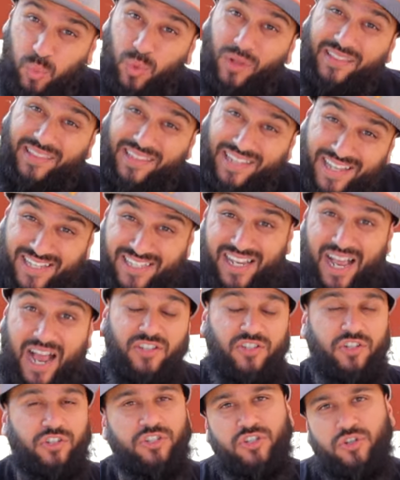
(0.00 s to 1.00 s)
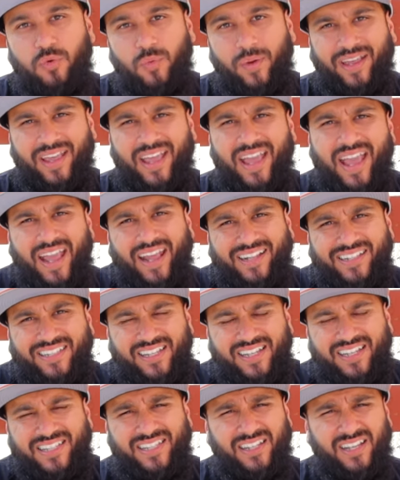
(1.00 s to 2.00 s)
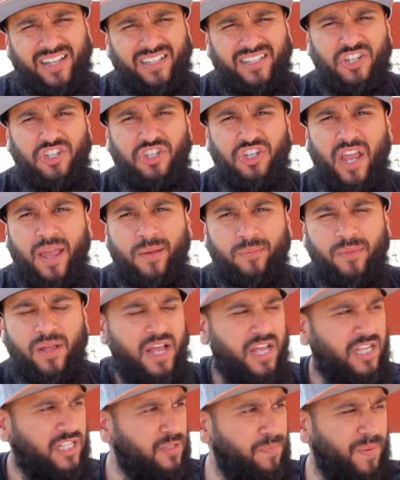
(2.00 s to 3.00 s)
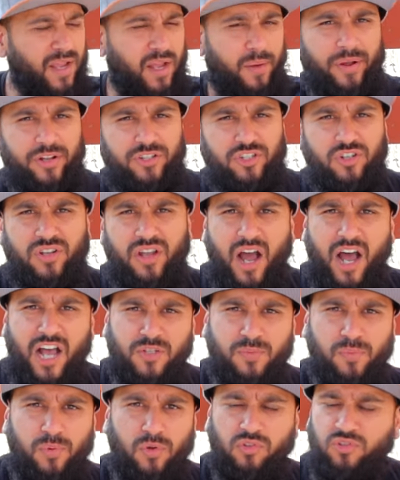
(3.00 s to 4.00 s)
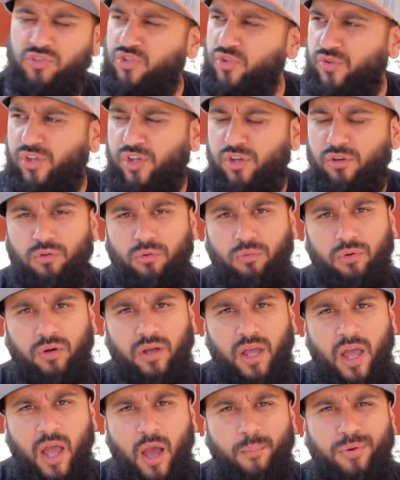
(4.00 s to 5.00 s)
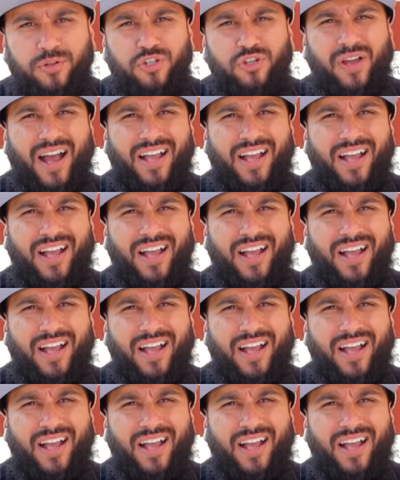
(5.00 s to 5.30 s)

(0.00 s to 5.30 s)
what these guys are doing. It's a shame. Speak about your gospel. Do you. But you